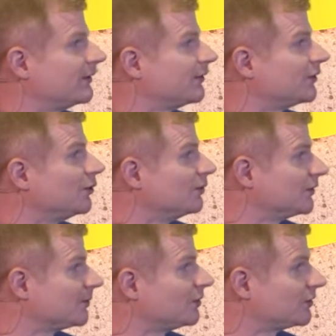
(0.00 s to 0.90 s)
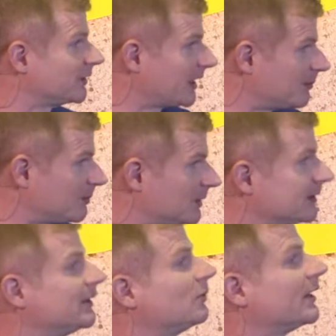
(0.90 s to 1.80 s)
there's the new distribution
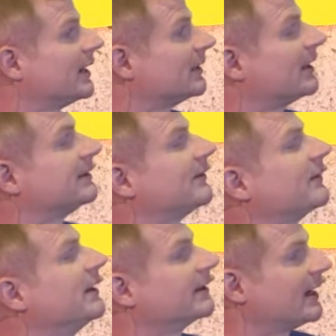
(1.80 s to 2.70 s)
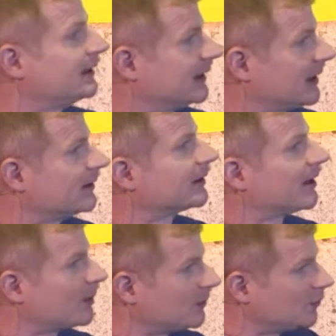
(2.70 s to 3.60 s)
capability where airlines have gotten together to
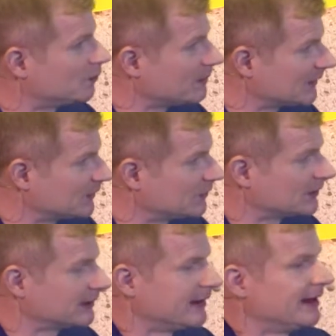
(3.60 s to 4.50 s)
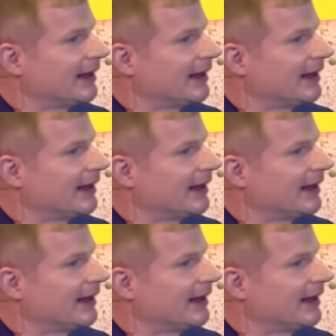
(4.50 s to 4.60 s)
come up with new messaging,